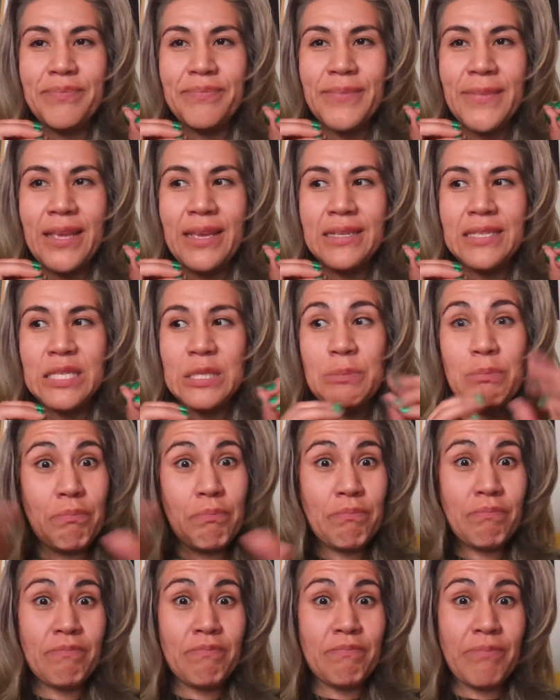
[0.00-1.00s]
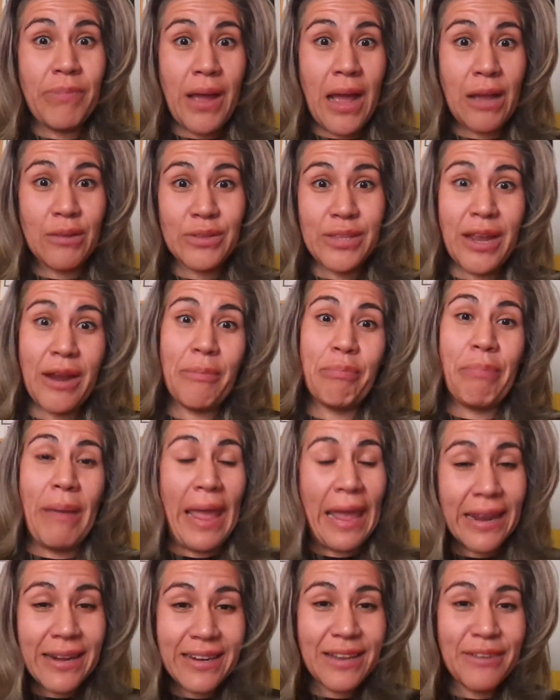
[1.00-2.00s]
is out there
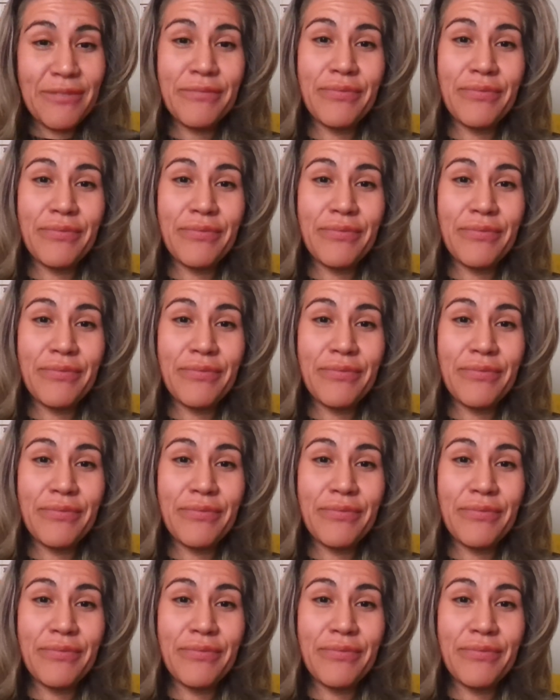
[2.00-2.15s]
pending